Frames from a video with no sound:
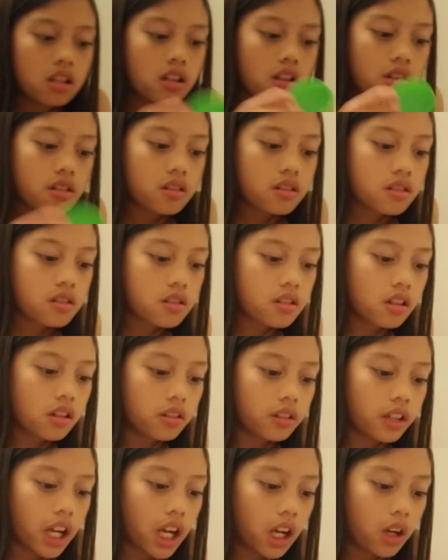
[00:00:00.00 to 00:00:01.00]
So
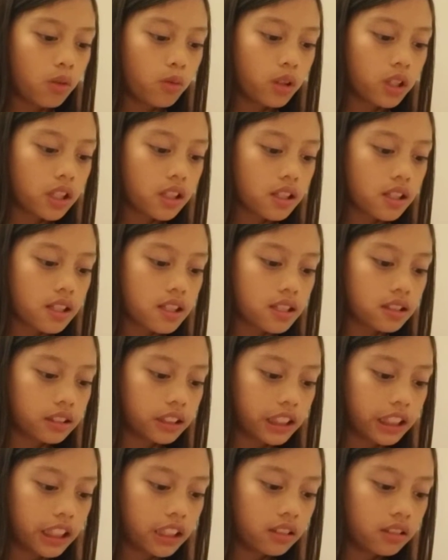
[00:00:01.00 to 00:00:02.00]
now when it's
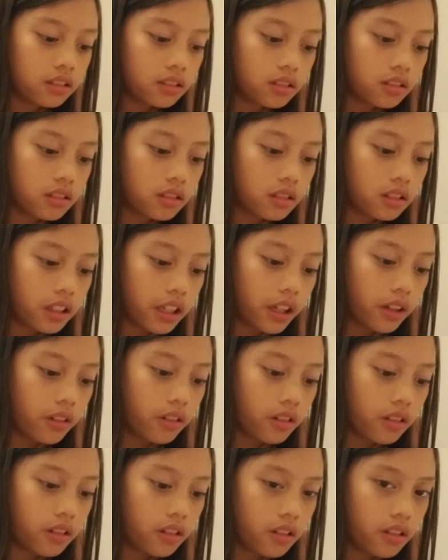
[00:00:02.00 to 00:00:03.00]
leaning,
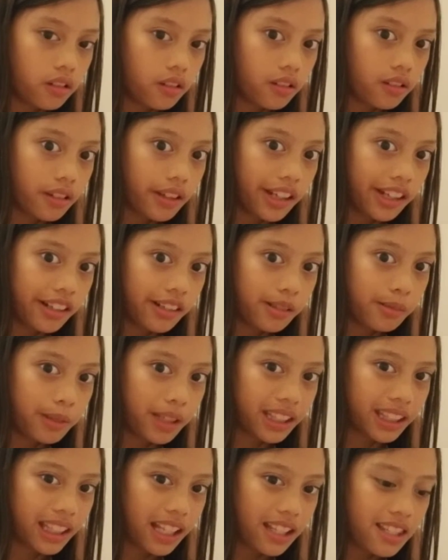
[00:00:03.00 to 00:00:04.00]
and we'll make
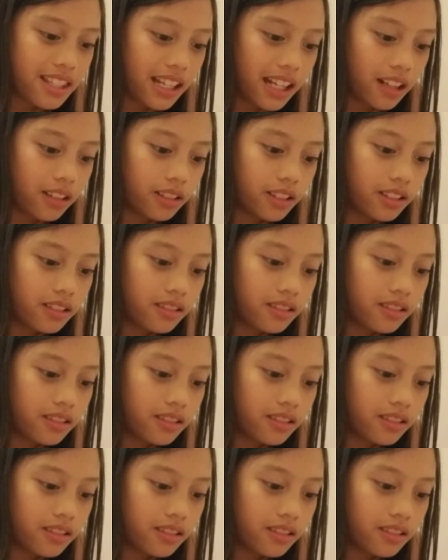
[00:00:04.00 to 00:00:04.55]
that sound.